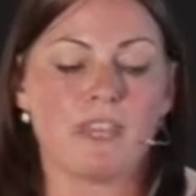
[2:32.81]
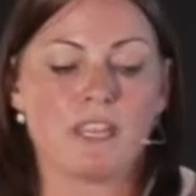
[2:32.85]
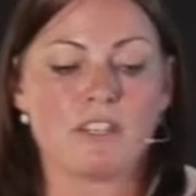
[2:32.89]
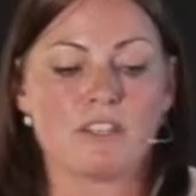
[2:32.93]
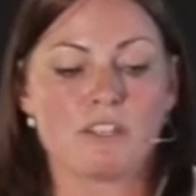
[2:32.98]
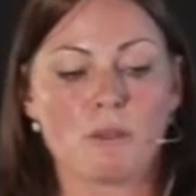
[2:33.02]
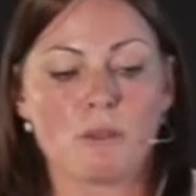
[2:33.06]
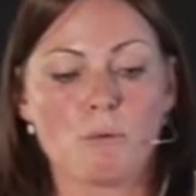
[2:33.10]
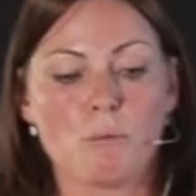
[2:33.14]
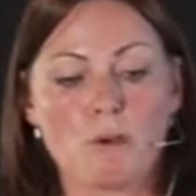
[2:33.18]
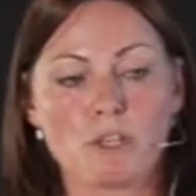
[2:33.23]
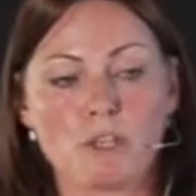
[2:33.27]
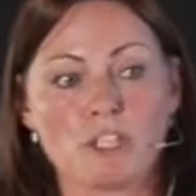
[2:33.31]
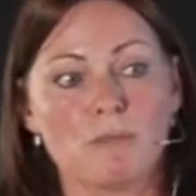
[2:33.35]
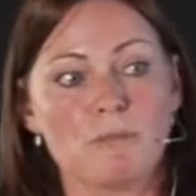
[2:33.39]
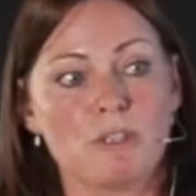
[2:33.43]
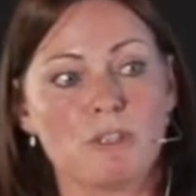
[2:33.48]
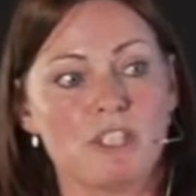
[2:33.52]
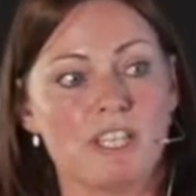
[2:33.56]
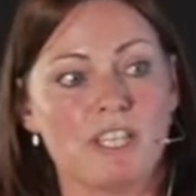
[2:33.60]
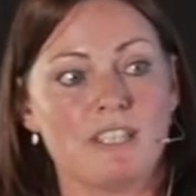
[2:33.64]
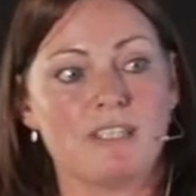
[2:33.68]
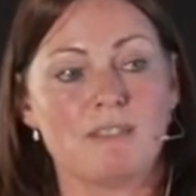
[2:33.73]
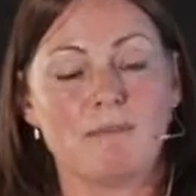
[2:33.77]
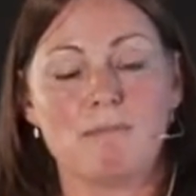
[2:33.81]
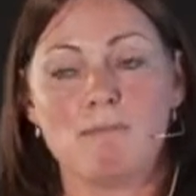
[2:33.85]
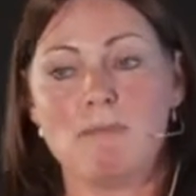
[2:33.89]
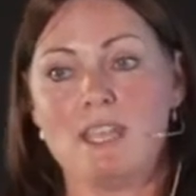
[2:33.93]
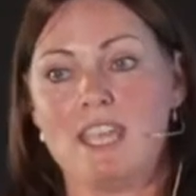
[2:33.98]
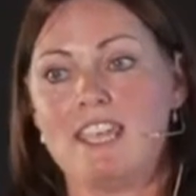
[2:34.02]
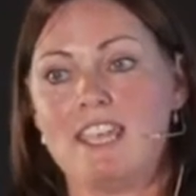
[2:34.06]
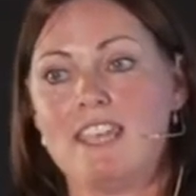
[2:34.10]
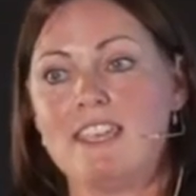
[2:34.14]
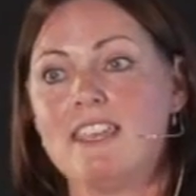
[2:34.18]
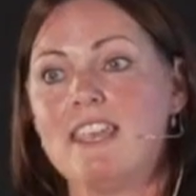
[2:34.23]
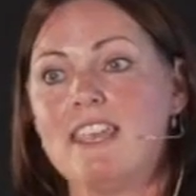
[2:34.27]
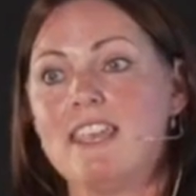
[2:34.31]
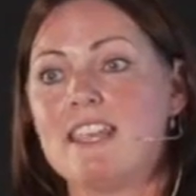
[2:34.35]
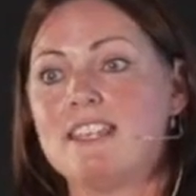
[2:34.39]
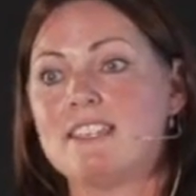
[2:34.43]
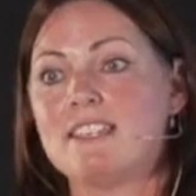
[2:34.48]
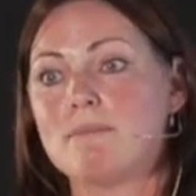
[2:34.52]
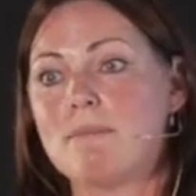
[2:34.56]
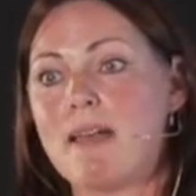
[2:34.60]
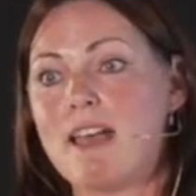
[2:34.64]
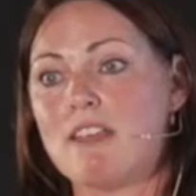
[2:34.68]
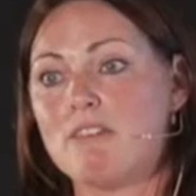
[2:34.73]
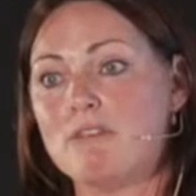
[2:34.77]
So the washing machine, to me,
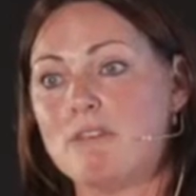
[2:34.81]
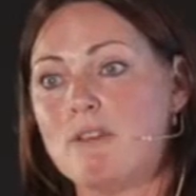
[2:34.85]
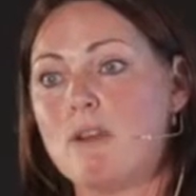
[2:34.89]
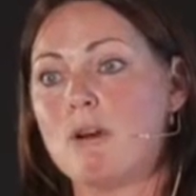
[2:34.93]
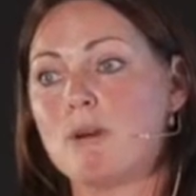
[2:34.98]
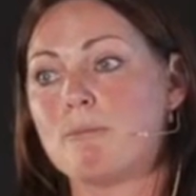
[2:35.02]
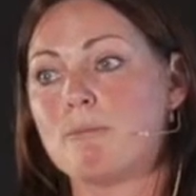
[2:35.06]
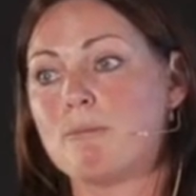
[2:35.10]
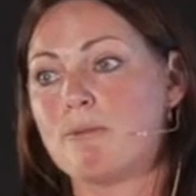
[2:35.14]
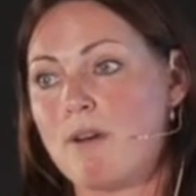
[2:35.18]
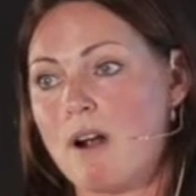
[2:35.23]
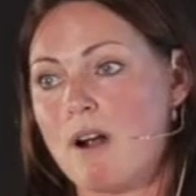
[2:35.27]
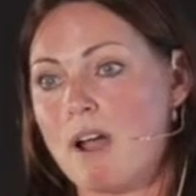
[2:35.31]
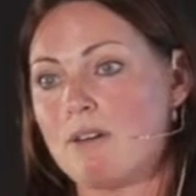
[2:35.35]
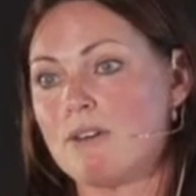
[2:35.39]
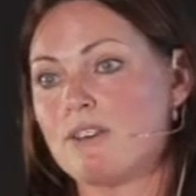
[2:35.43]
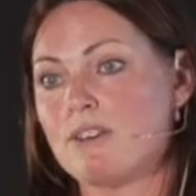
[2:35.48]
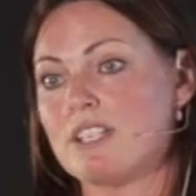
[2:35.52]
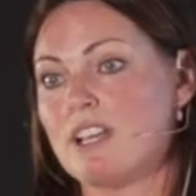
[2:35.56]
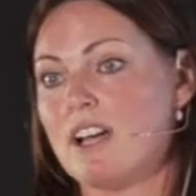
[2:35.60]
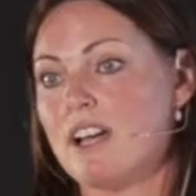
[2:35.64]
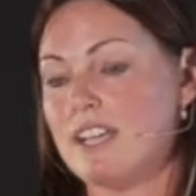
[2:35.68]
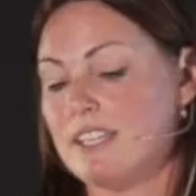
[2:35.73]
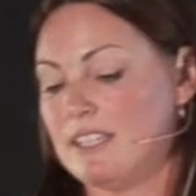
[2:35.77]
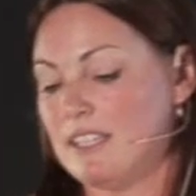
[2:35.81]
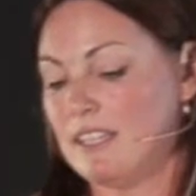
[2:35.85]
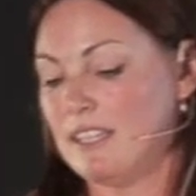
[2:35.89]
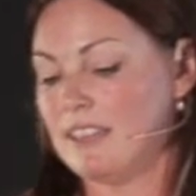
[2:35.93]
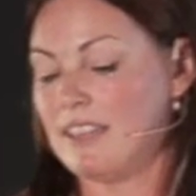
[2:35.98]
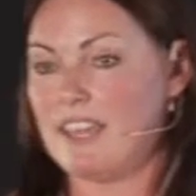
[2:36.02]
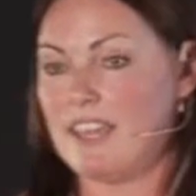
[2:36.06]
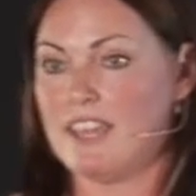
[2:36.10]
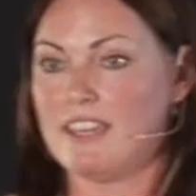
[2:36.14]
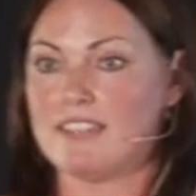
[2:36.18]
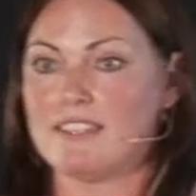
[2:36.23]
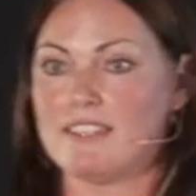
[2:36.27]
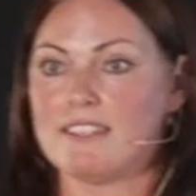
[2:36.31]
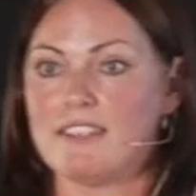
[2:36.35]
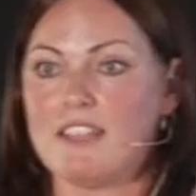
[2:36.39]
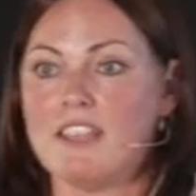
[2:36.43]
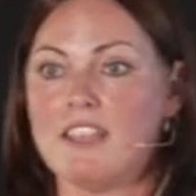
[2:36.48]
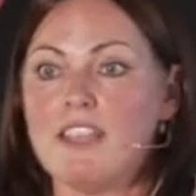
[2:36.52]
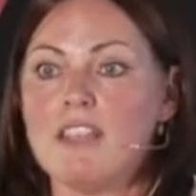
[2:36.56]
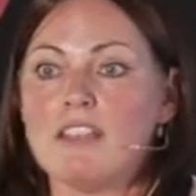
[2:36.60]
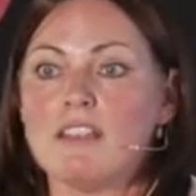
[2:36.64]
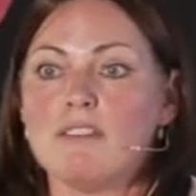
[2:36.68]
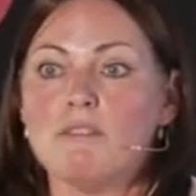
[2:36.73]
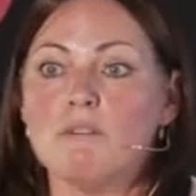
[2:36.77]
is about non-prioritizing things,
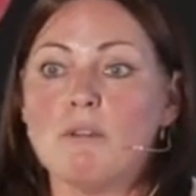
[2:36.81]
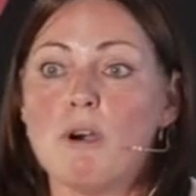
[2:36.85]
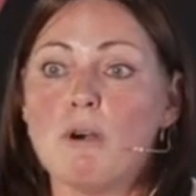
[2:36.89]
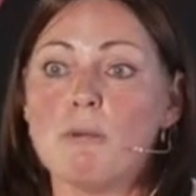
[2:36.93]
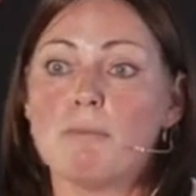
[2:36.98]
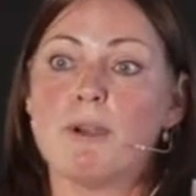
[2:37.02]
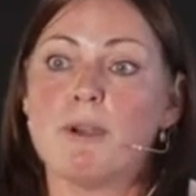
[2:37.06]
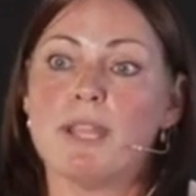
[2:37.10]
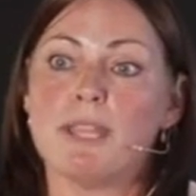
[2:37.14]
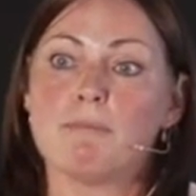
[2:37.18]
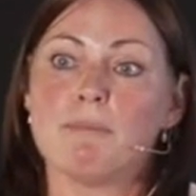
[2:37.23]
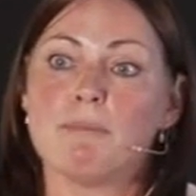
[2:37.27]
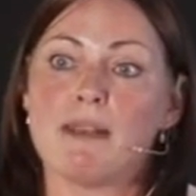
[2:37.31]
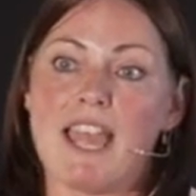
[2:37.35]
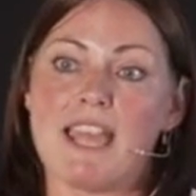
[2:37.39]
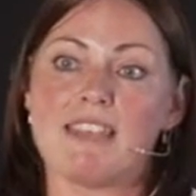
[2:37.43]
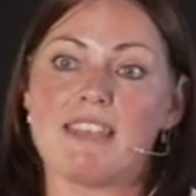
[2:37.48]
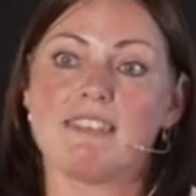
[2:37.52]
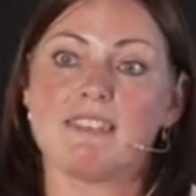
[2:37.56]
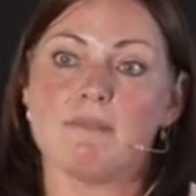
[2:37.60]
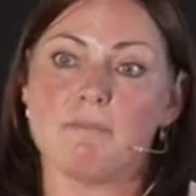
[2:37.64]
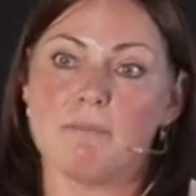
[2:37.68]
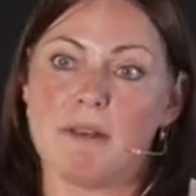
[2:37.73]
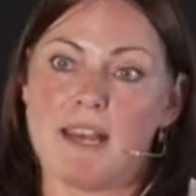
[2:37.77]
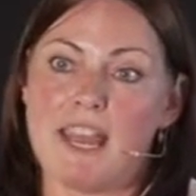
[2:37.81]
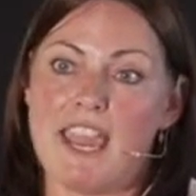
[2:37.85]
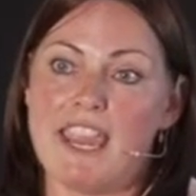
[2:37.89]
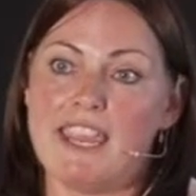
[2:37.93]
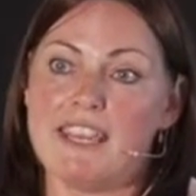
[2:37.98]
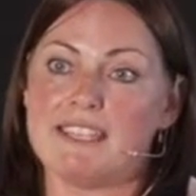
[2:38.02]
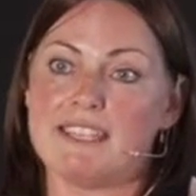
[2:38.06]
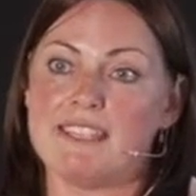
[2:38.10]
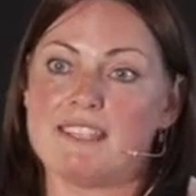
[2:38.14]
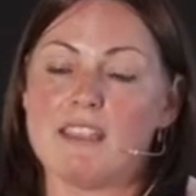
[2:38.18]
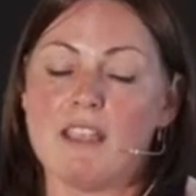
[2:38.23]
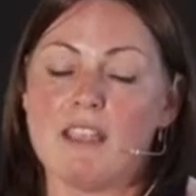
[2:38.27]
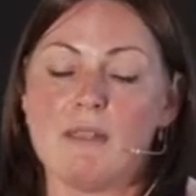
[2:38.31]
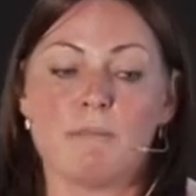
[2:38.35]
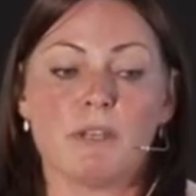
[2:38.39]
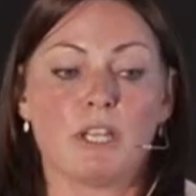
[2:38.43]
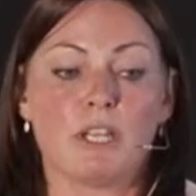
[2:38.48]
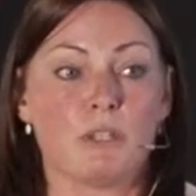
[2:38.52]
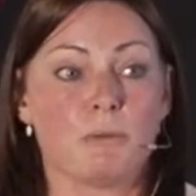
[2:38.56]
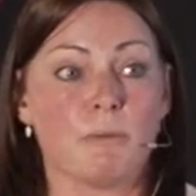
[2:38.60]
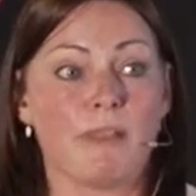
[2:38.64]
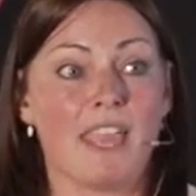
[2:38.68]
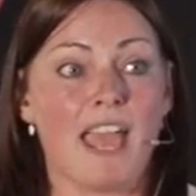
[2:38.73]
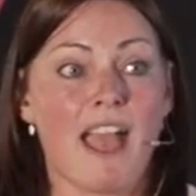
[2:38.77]
not putting plans in place
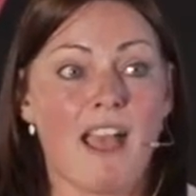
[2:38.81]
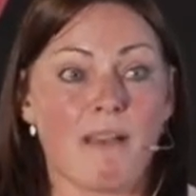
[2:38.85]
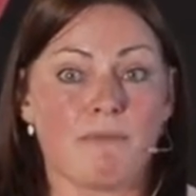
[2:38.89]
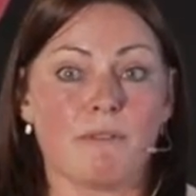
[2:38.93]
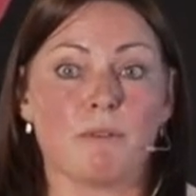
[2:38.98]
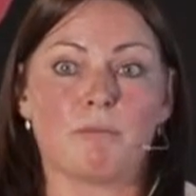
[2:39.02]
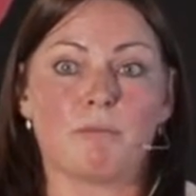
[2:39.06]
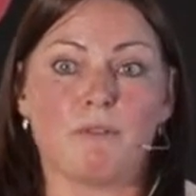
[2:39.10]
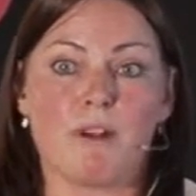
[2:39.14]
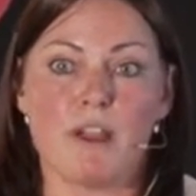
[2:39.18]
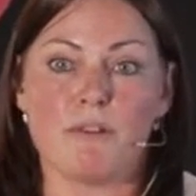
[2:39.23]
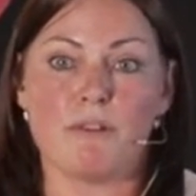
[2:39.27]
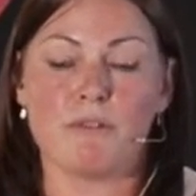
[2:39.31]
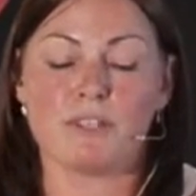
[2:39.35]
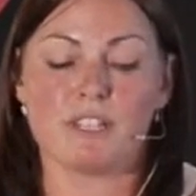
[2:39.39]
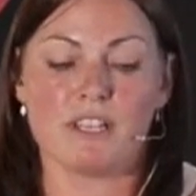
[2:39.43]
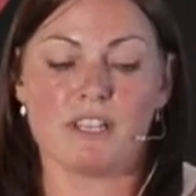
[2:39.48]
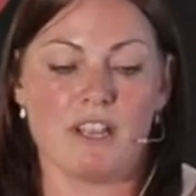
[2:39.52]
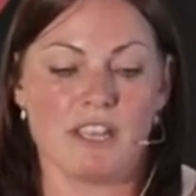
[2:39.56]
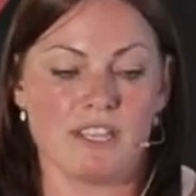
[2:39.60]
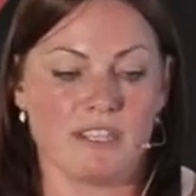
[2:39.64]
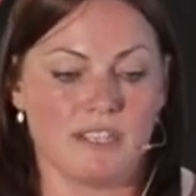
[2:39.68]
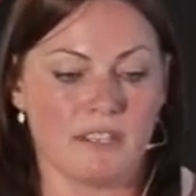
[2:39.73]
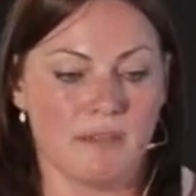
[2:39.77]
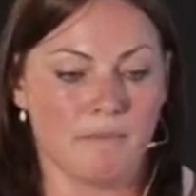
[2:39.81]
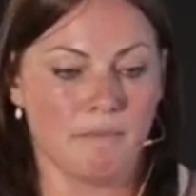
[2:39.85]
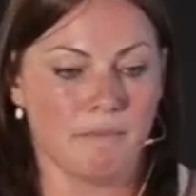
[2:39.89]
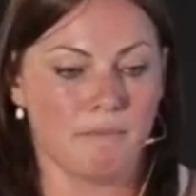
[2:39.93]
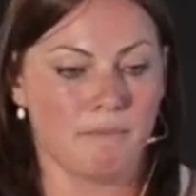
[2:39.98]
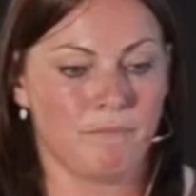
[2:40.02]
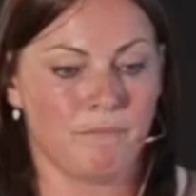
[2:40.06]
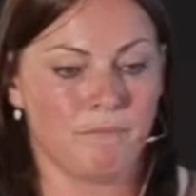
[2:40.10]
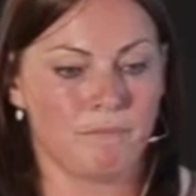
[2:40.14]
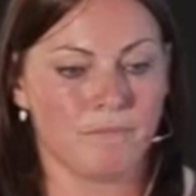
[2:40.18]
because we haven't prioritized them.